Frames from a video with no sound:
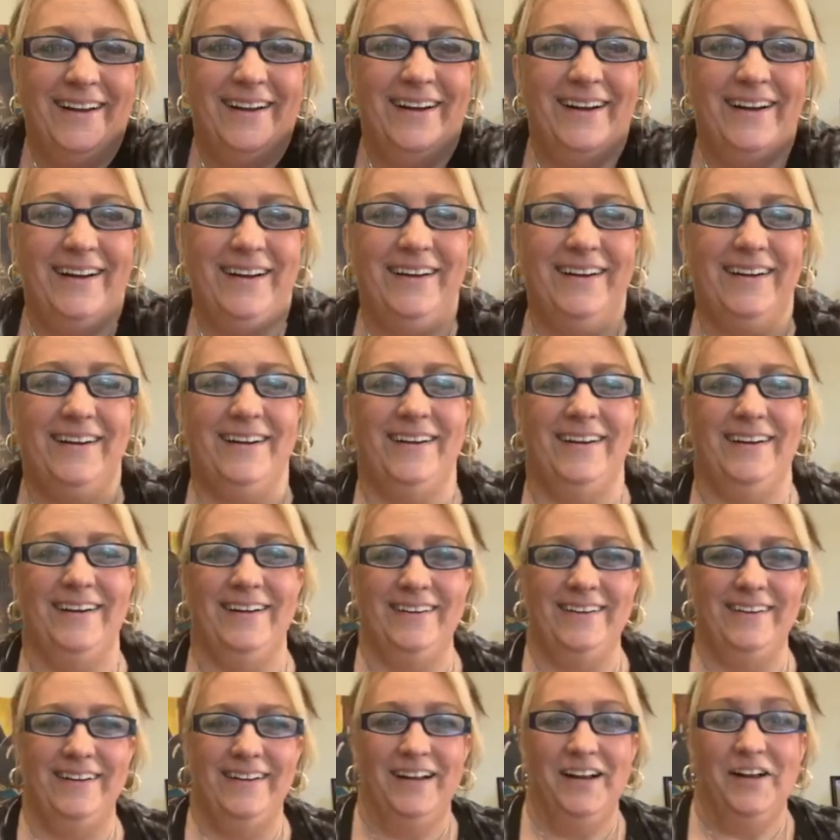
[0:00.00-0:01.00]
Oh,
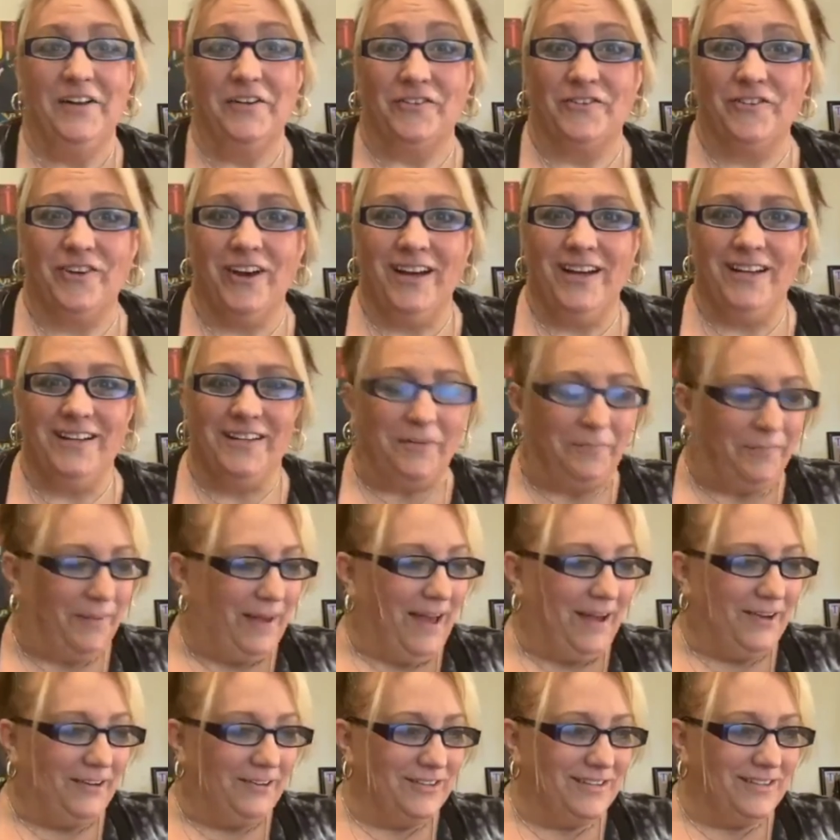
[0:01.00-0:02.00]
right? The
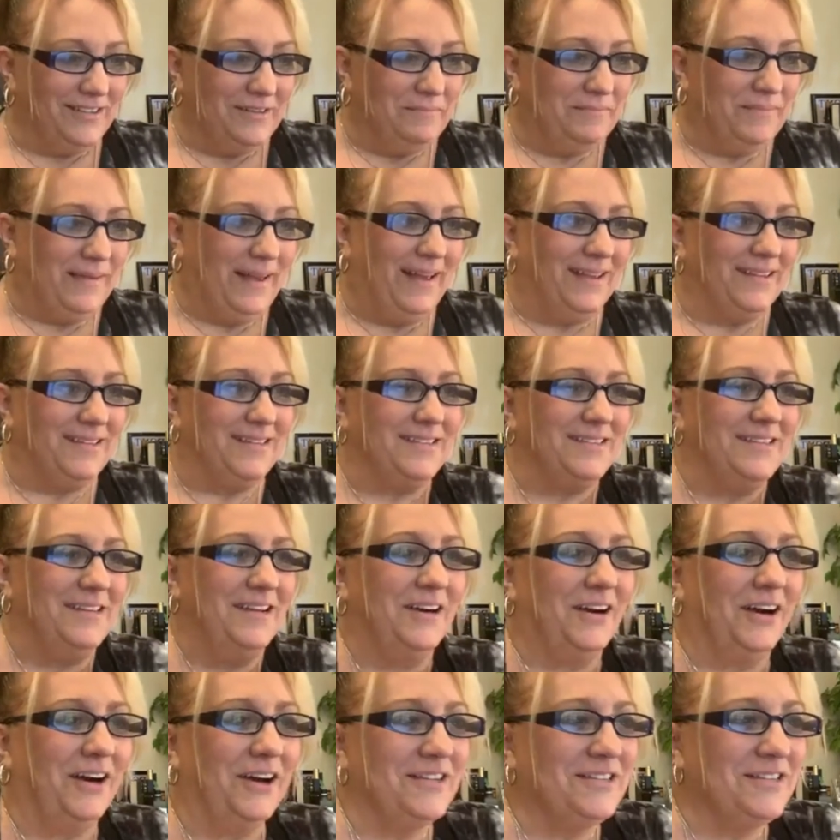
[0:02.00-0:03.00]
batter's the best.
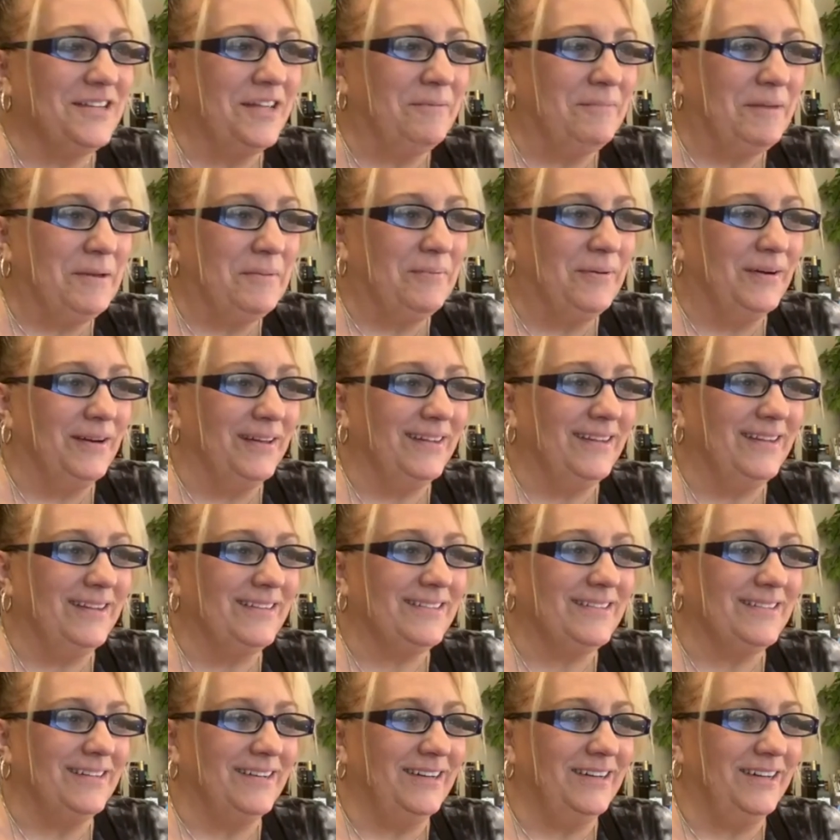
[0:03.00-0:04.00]
All right, so let me put this
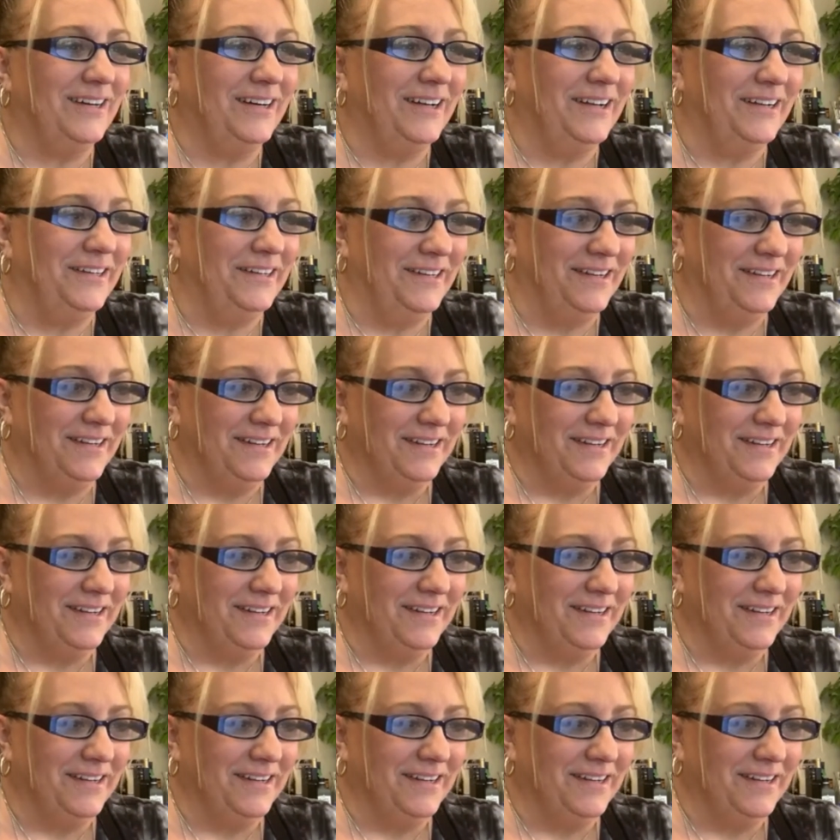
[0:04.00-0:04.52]
on